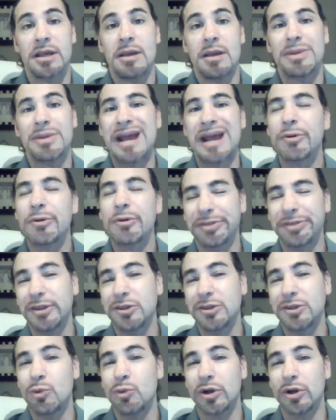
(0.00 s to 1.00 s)
but I don't
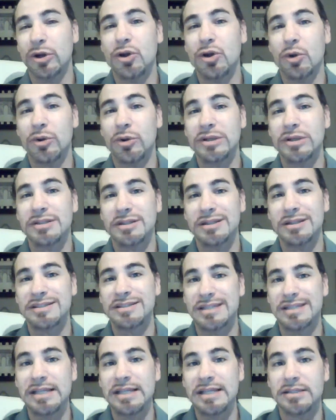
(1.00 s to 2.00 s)
think you want to go into the
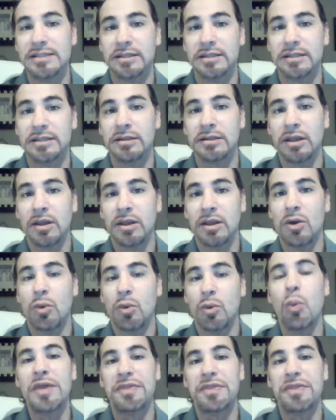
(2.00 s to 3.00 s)
season
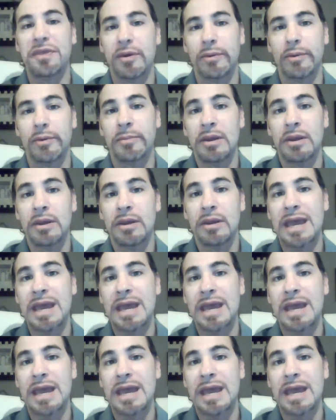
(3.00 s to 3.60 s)
with him